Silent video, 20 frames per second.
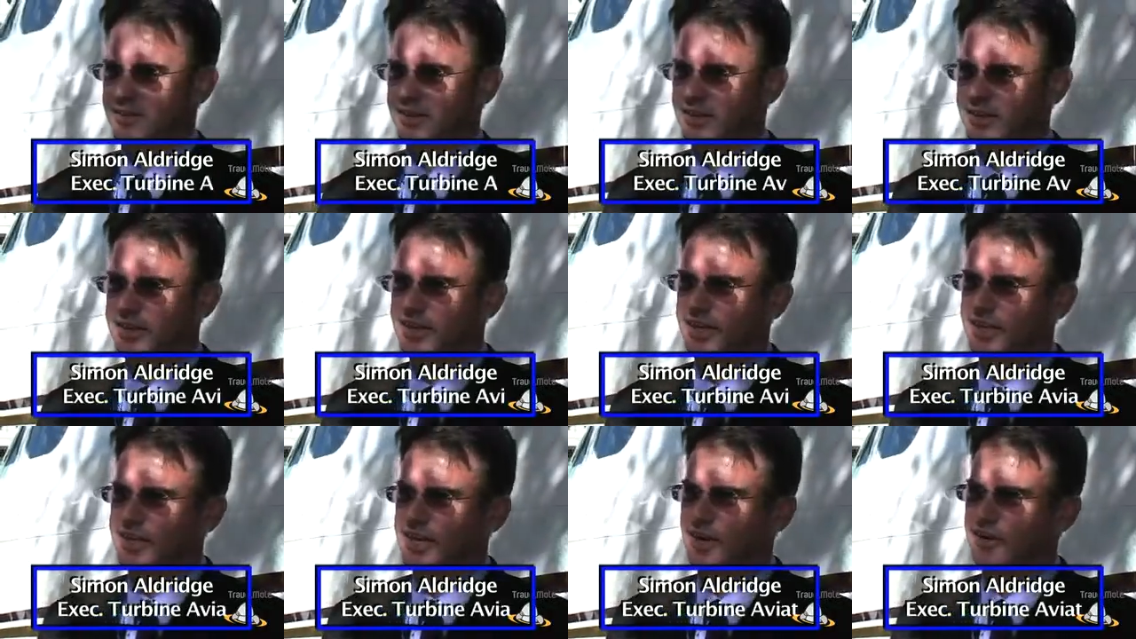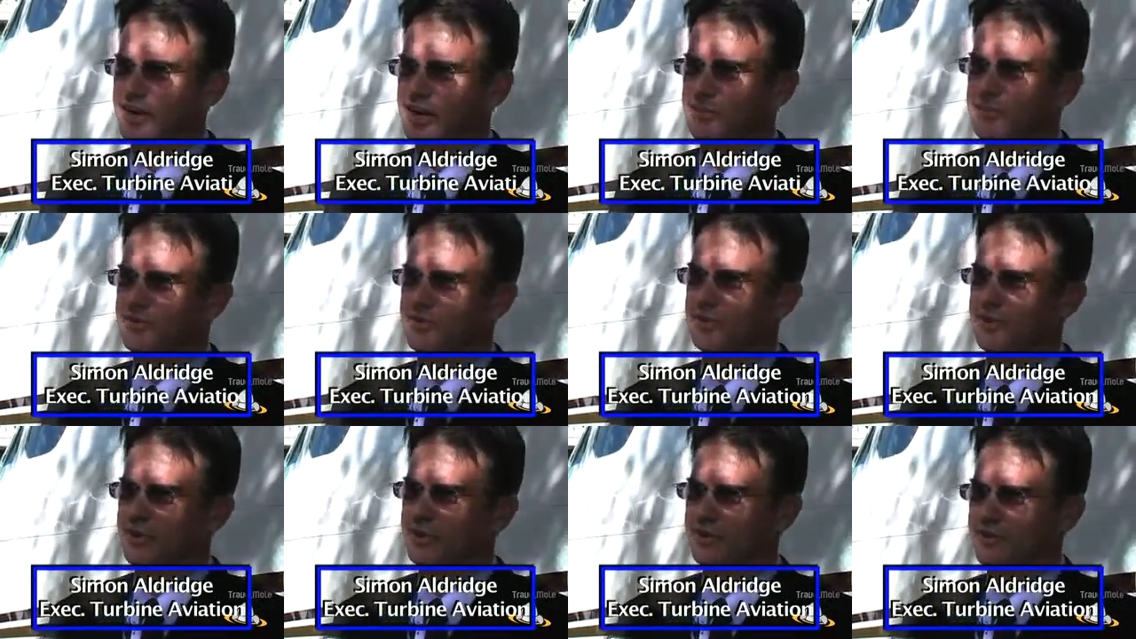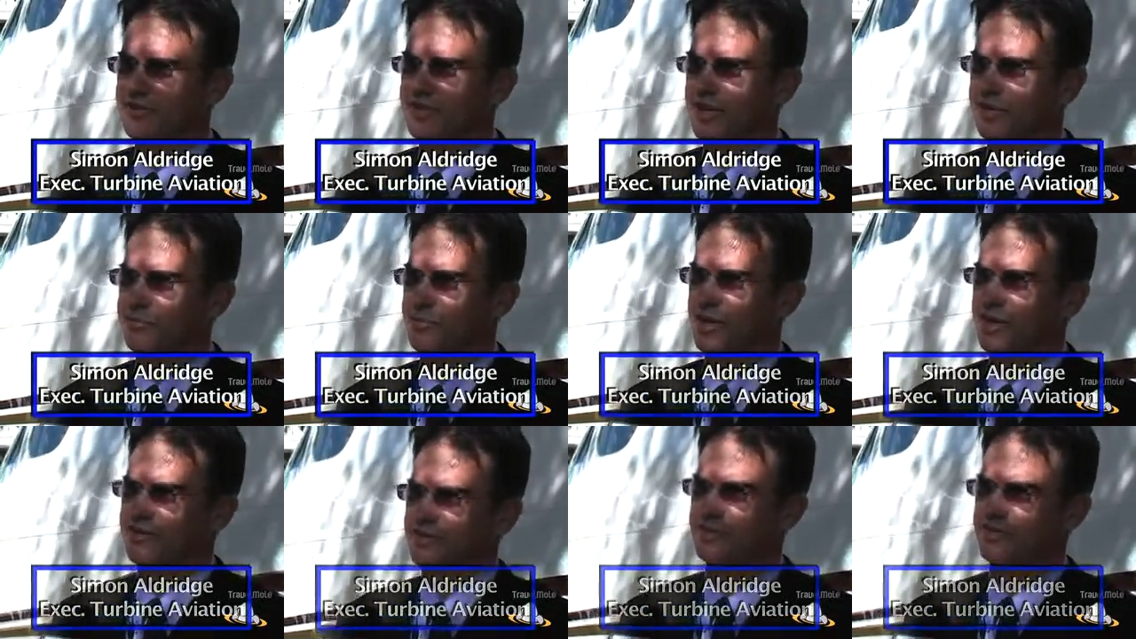uh, can carry up to 10
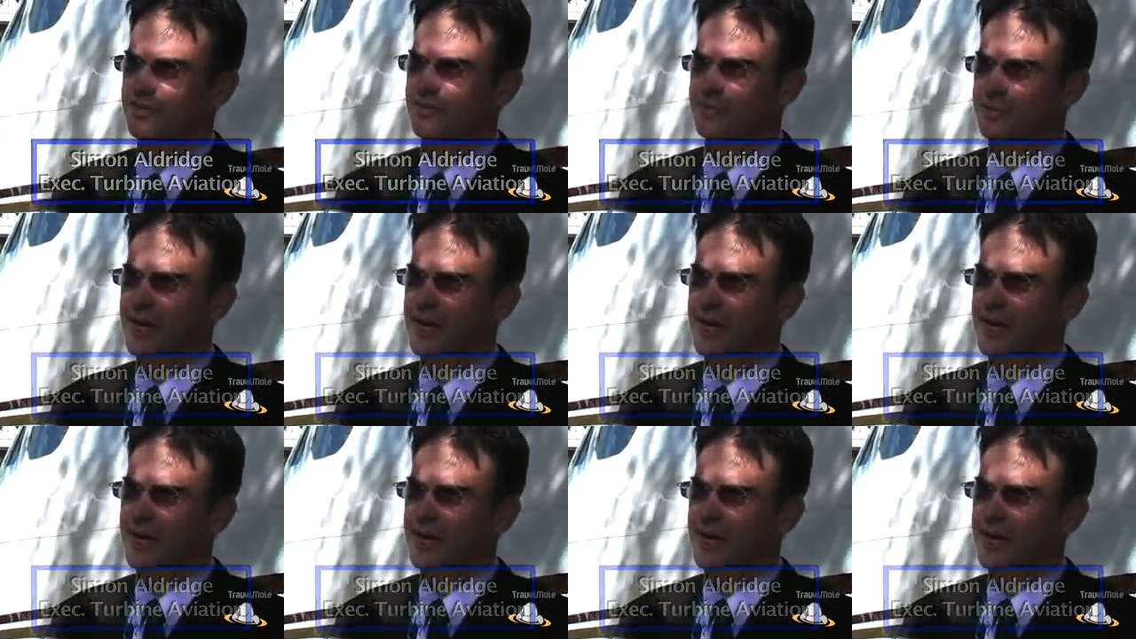passengers